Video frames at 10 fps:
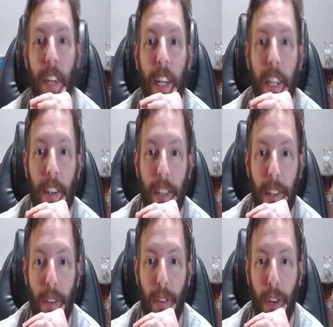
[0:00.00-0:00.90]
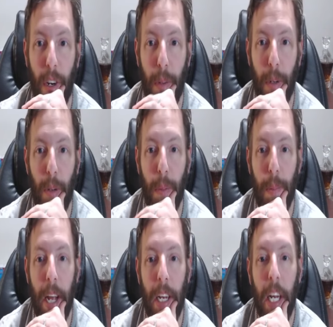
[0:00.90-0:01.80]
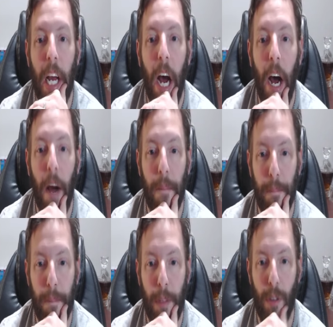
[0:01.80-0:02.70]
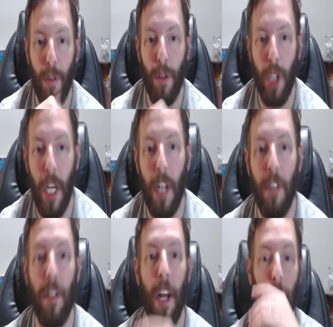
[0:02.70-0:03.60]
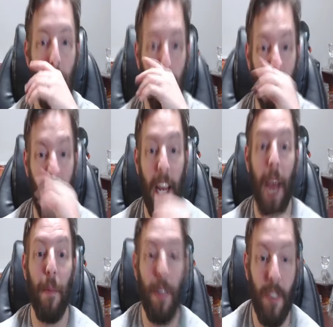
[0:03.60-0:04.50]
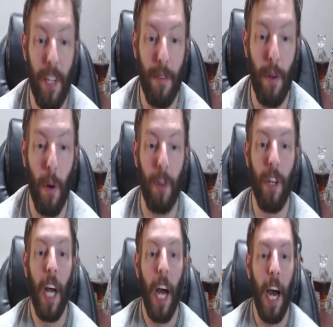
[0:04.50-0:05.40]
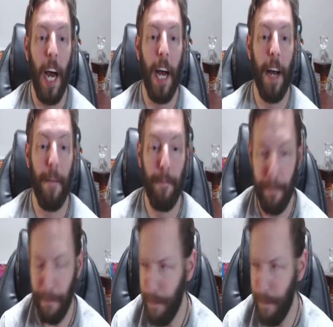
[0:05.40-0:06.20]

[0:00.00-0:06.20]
there is an argument to be made. So Shion's there, so we see, and we see, of course, Shunka,